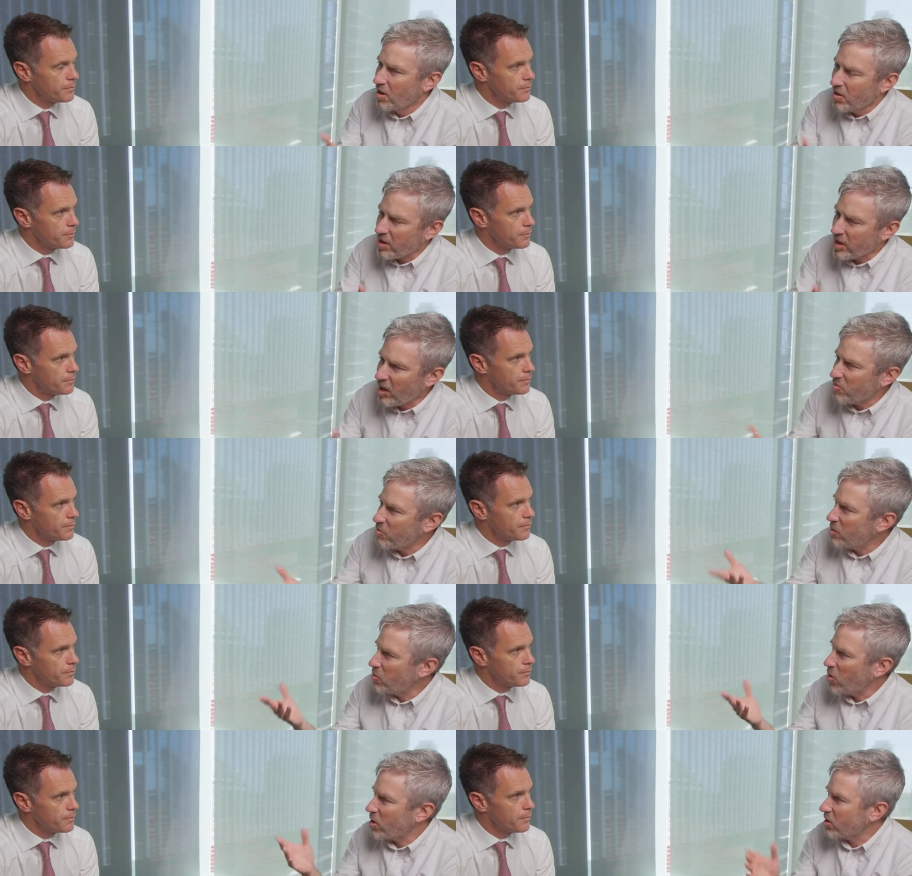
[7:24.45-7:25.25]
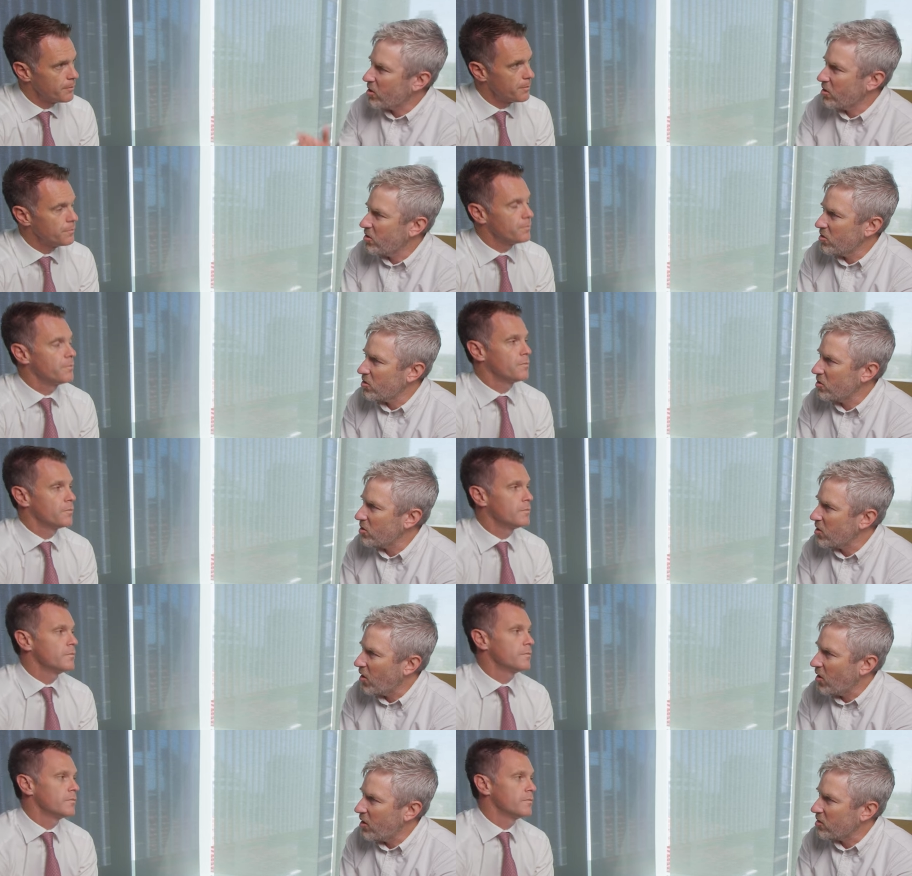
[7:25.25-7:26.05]
Speaker 1: the government might accuse you
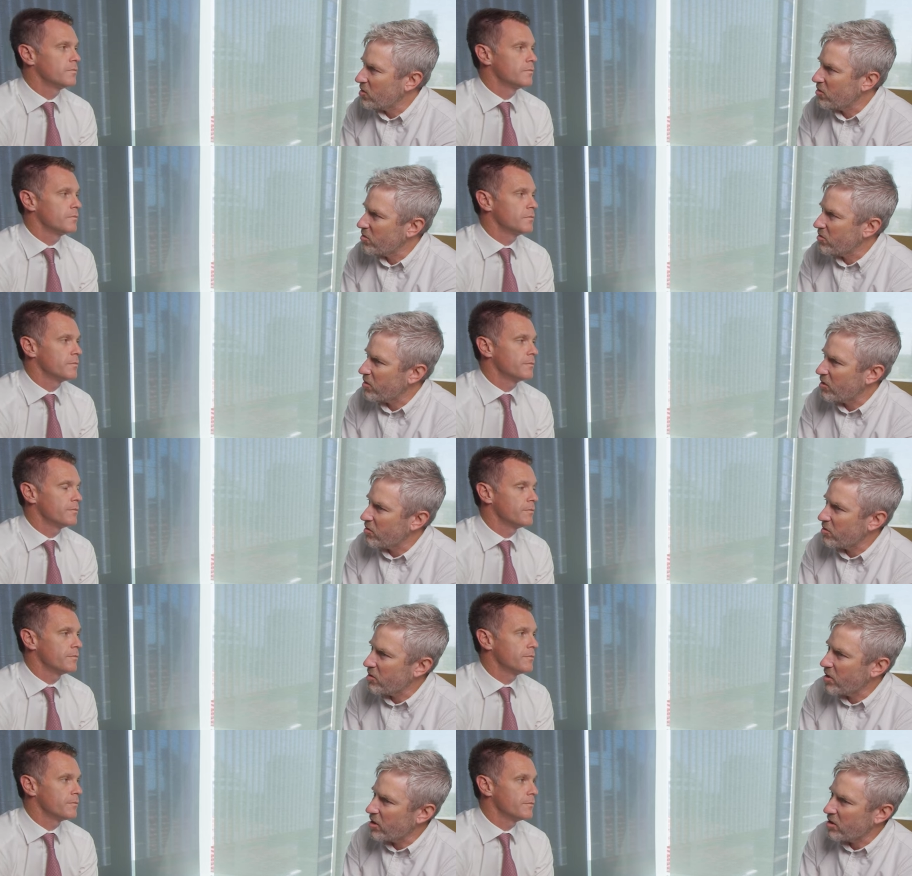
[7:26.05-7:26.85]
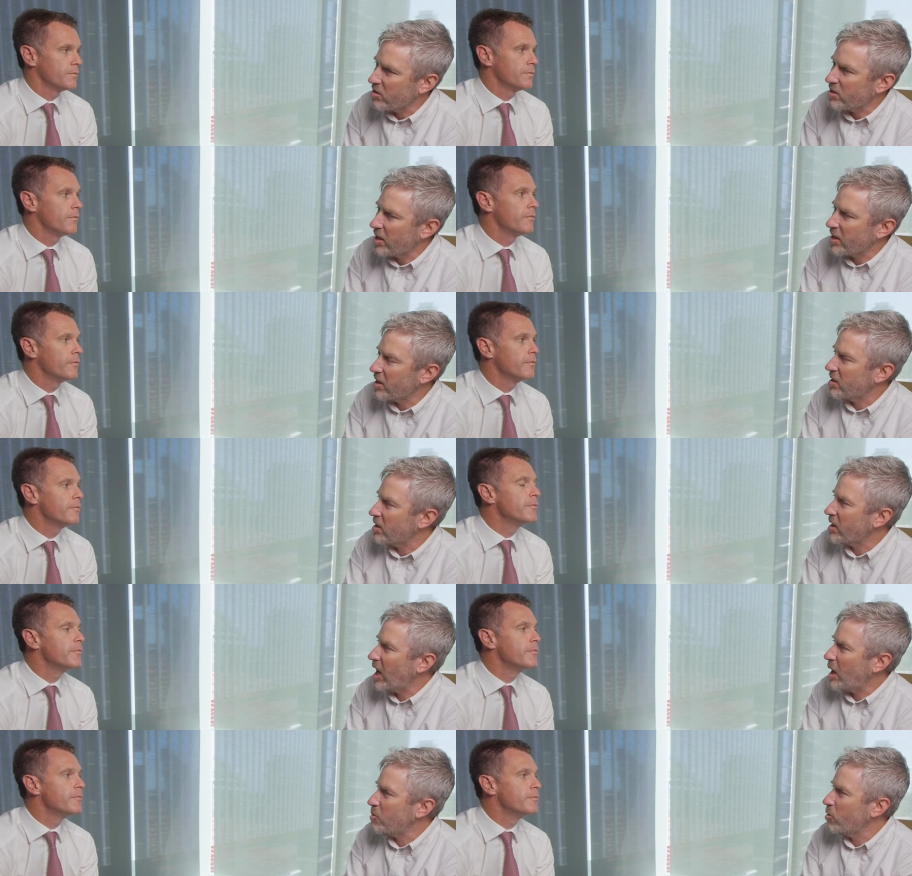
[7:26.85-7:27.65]
guys of, of you know taking the
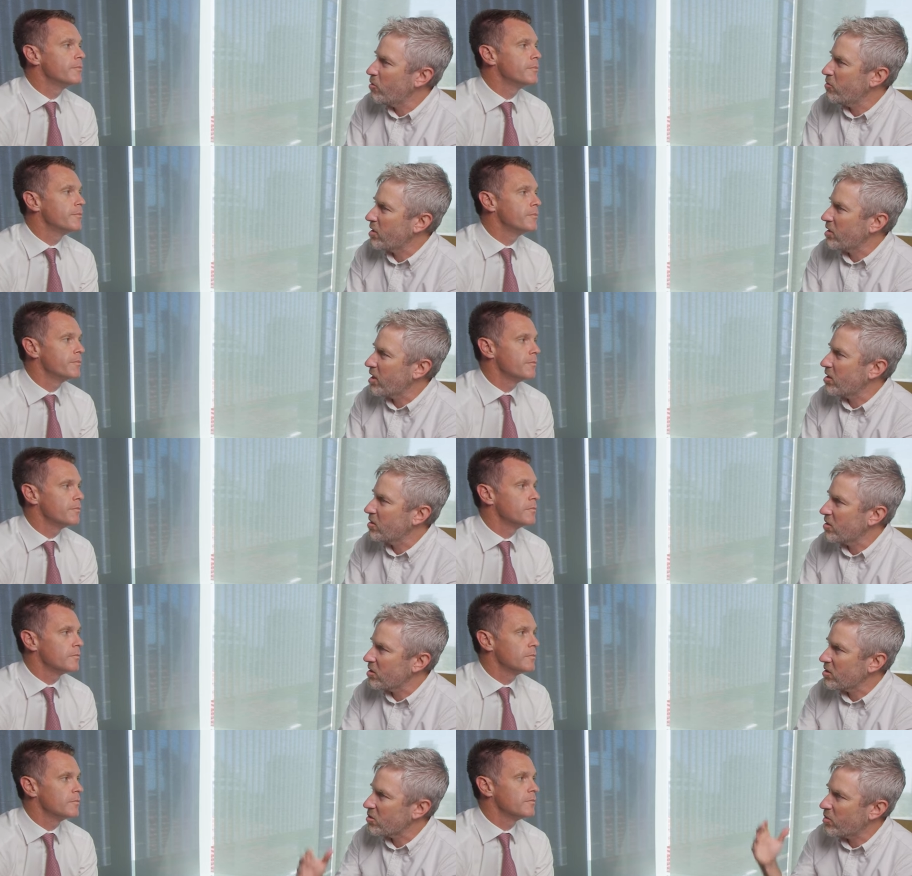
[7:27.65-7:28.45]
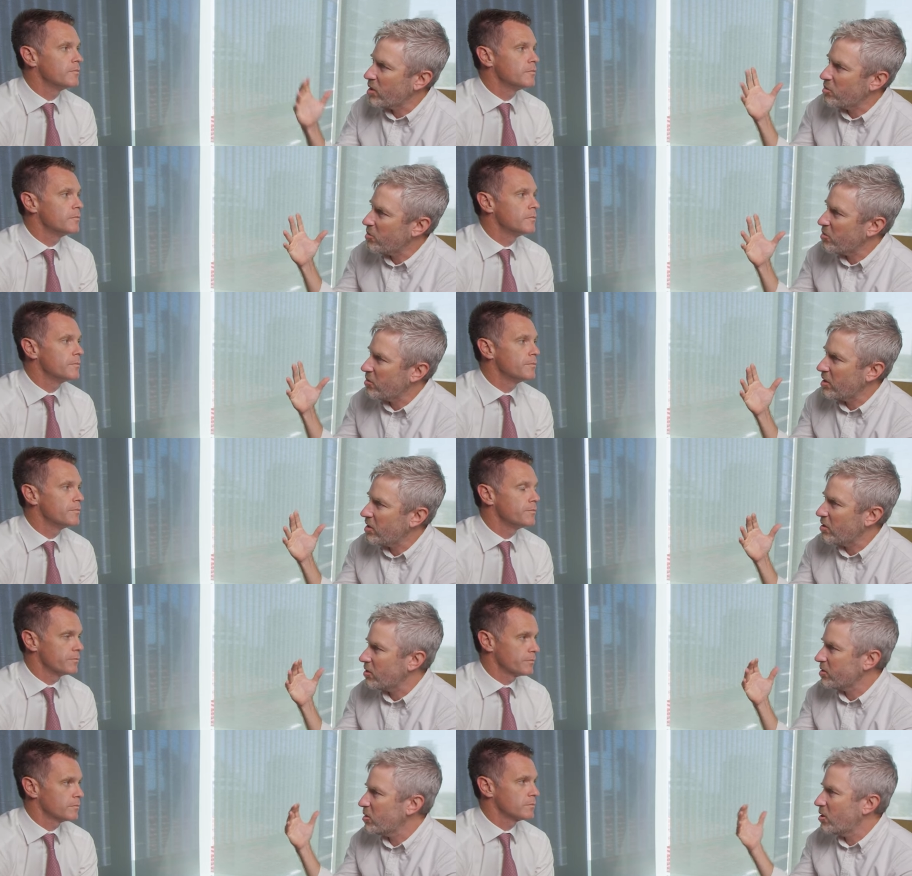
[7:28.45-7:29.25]
cap off and letting things rip, and
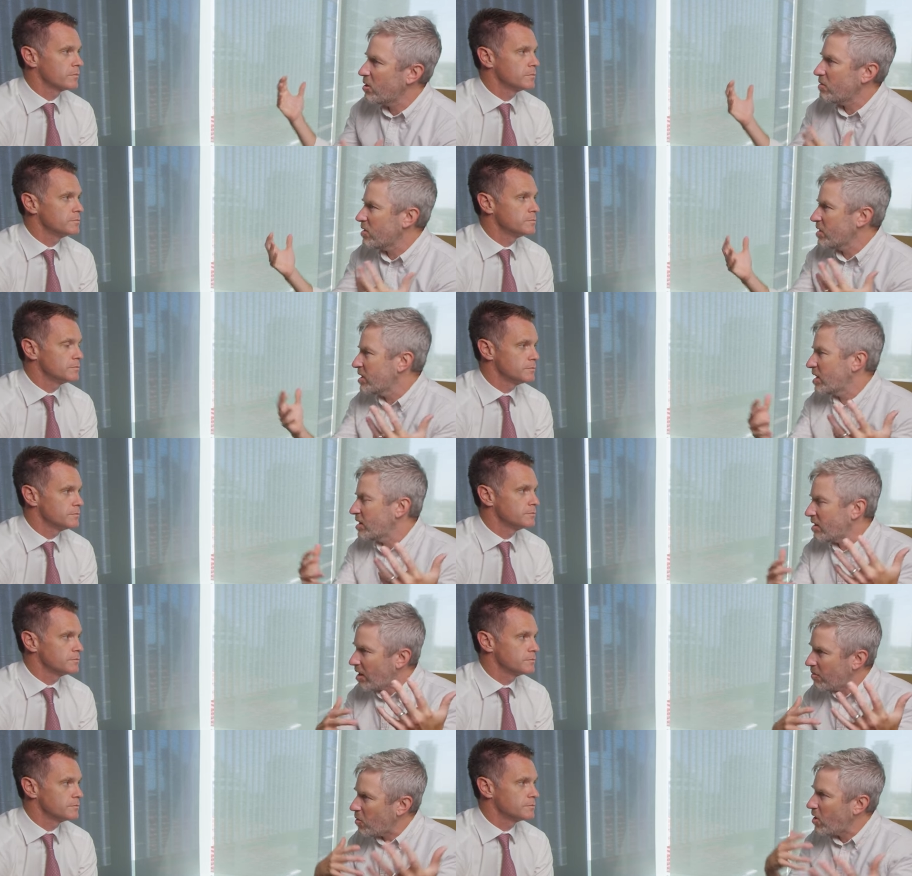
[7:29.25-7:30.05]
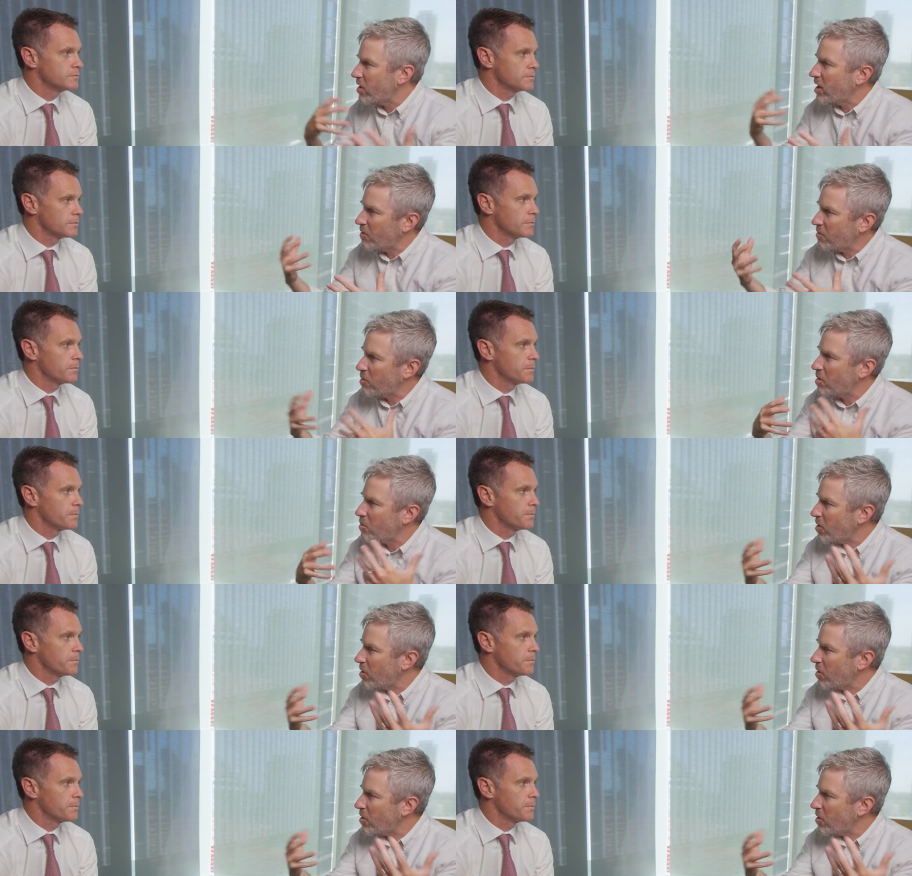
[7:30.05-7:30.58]
then alternatively that they might have an